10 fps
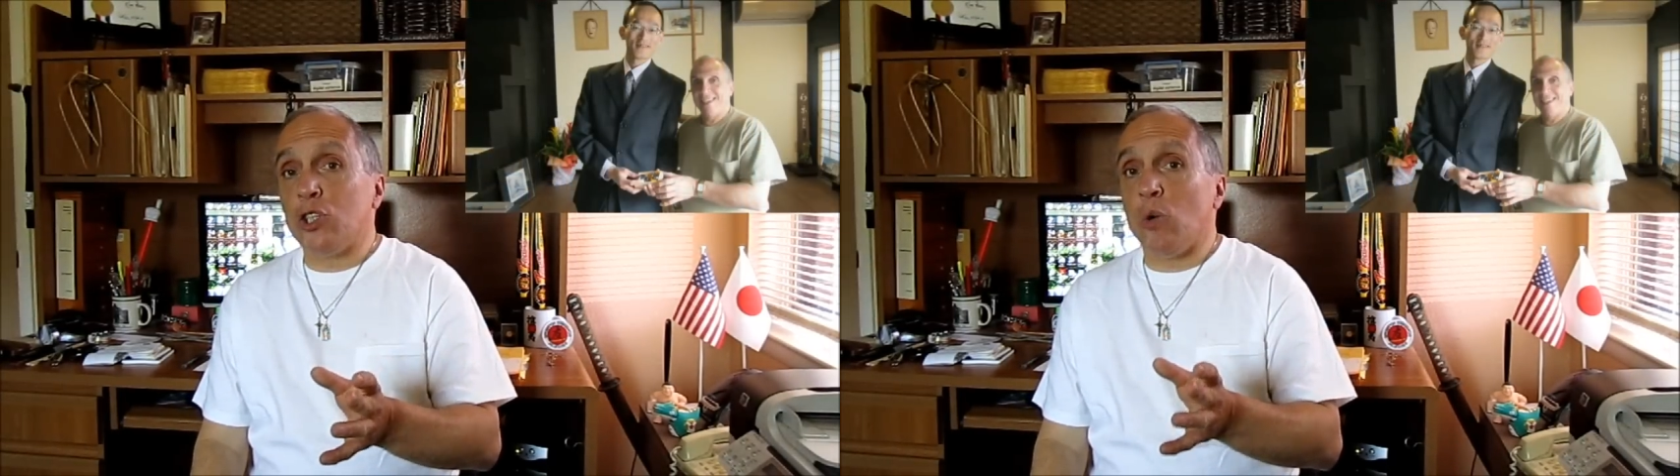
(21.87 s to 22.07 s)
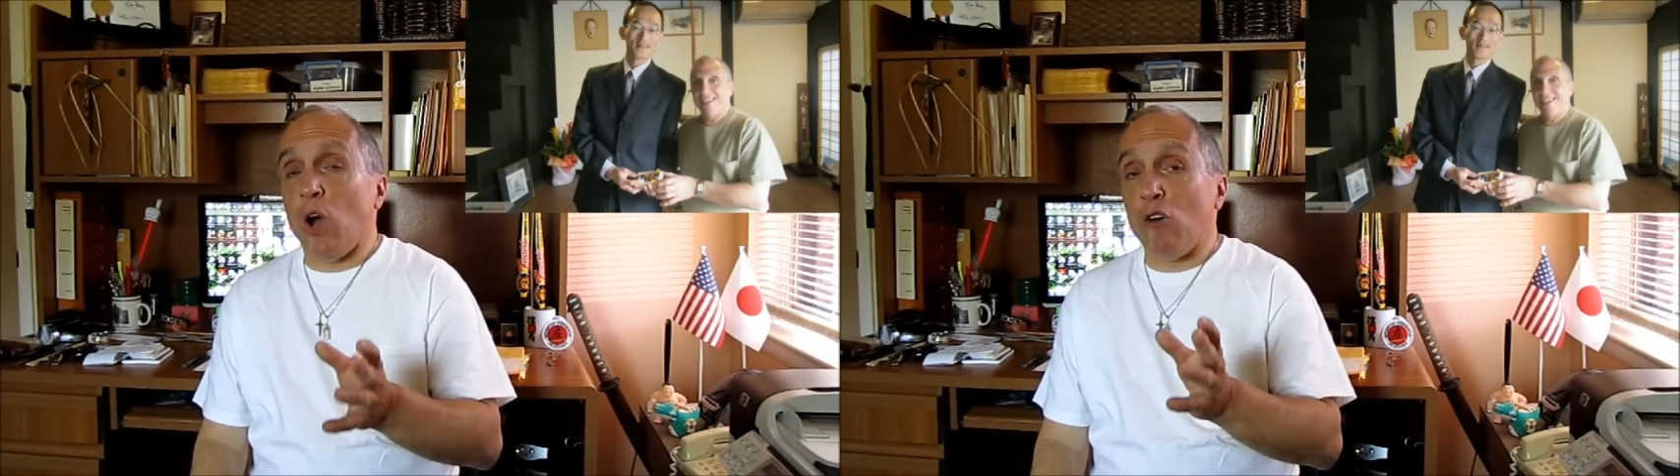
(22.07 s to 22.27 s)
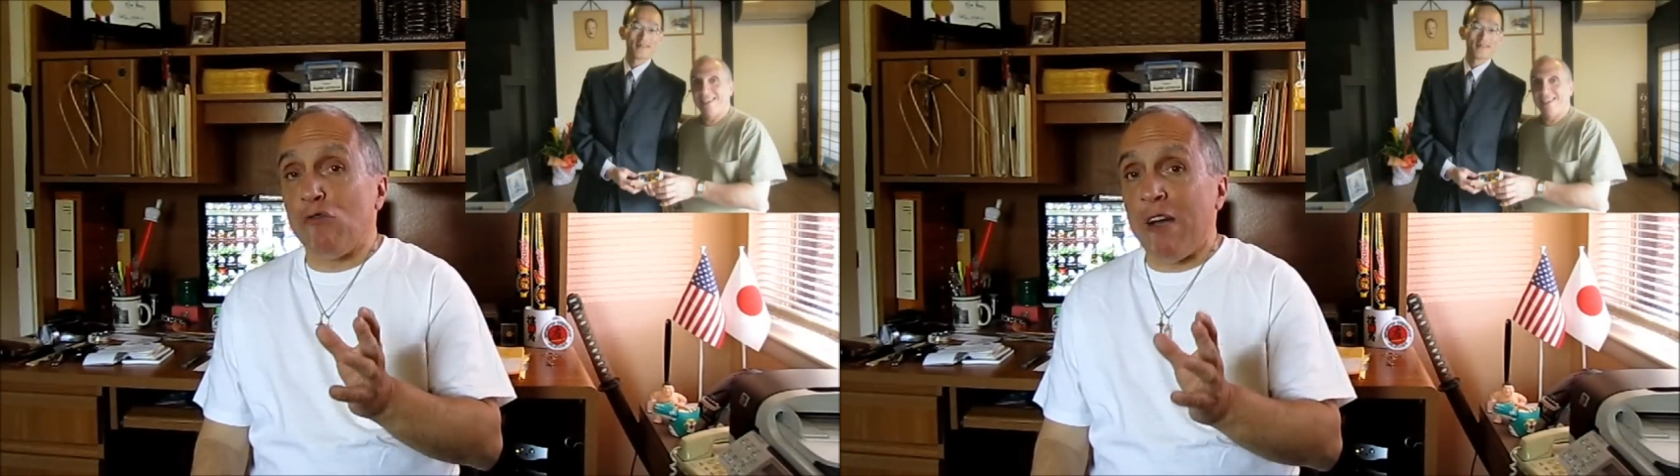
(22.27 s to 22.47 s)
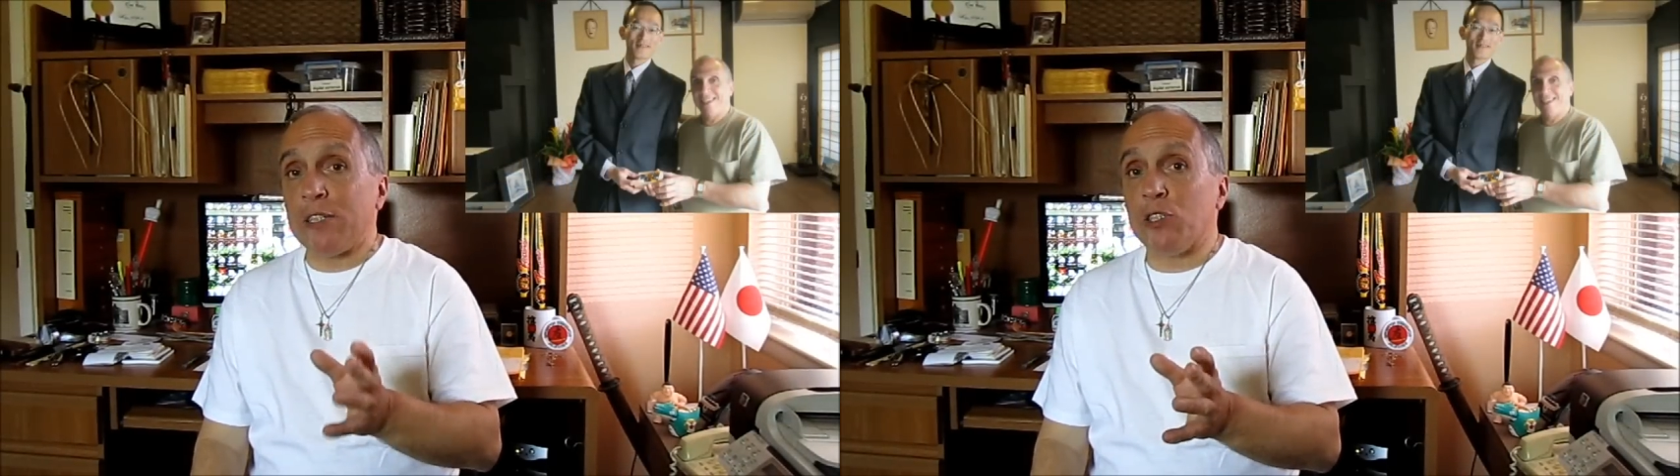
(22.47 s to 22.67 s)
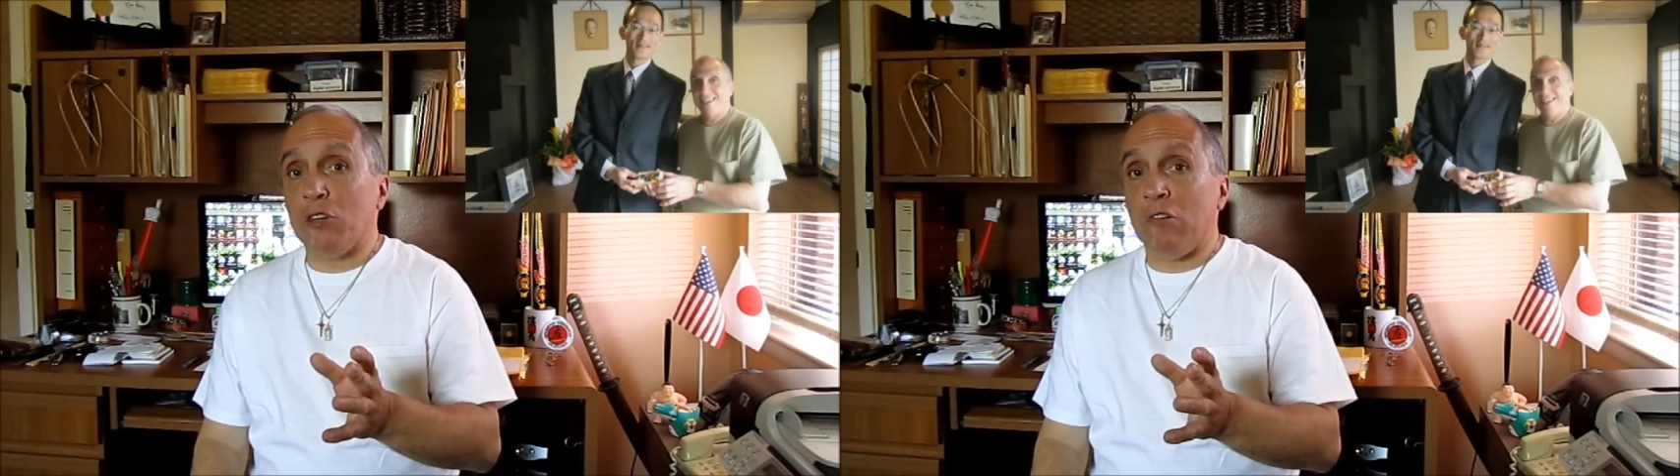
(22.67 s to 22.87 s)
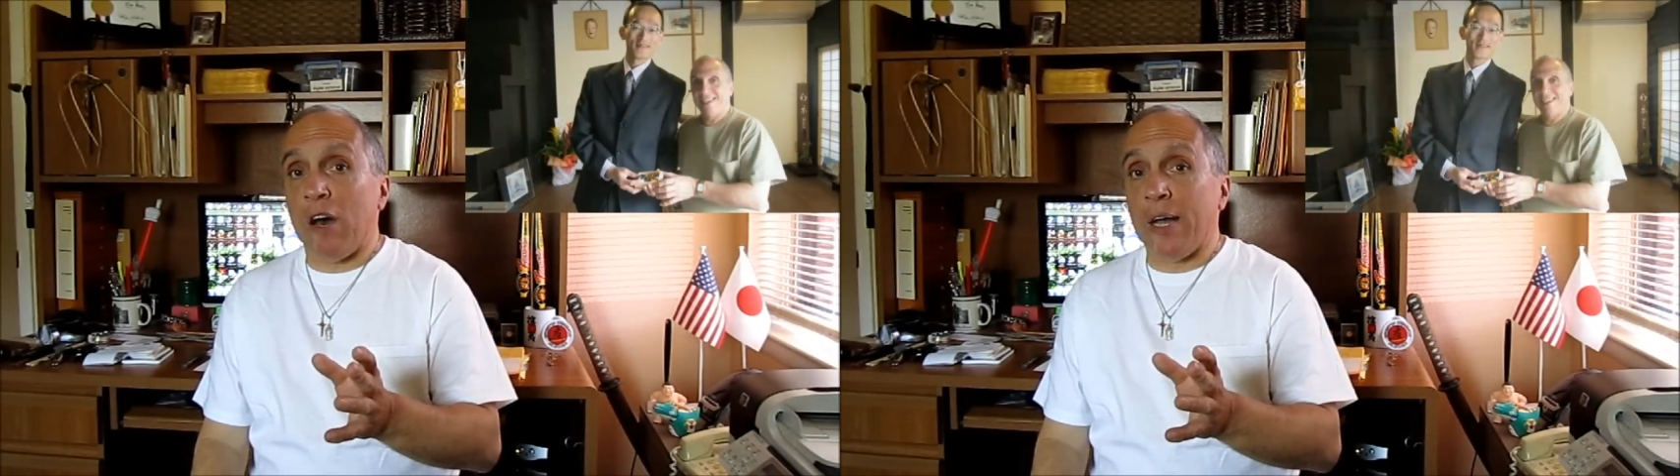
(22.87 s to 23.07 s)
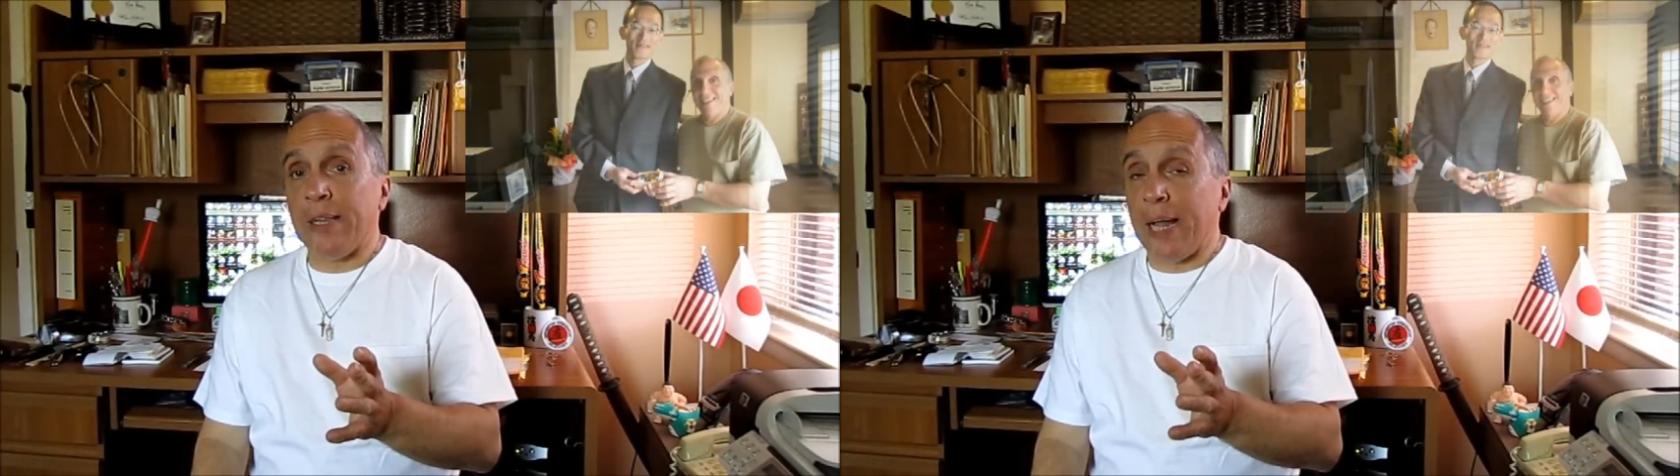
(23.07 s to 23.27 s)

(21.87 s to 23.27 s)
to a restaurant.